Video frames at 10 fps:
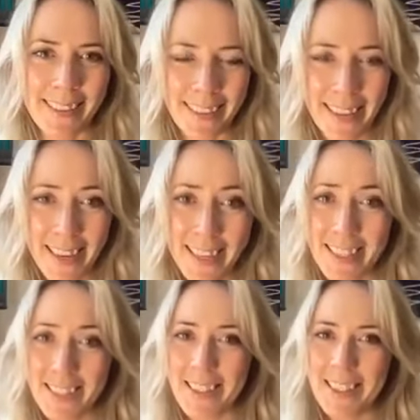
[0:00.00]

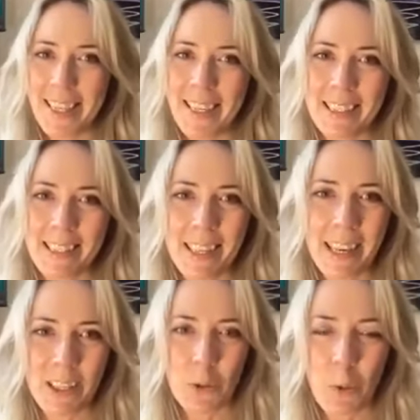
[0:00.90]
It's just like, it's like
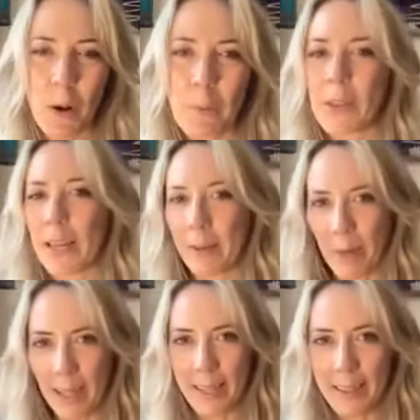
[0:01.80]
that swamp that
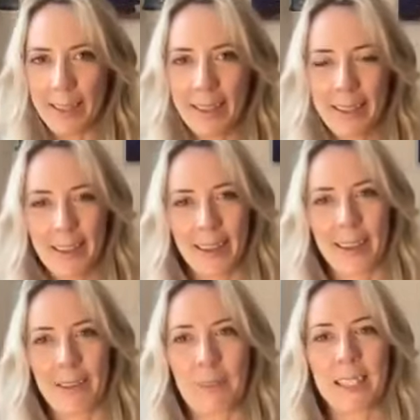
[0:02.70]

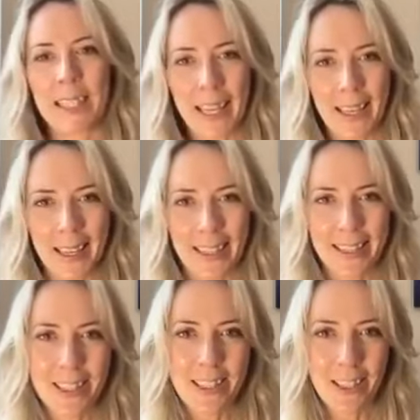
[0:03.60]
I'm sinking
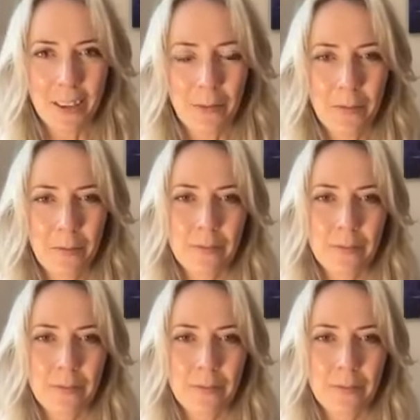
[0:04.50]
into.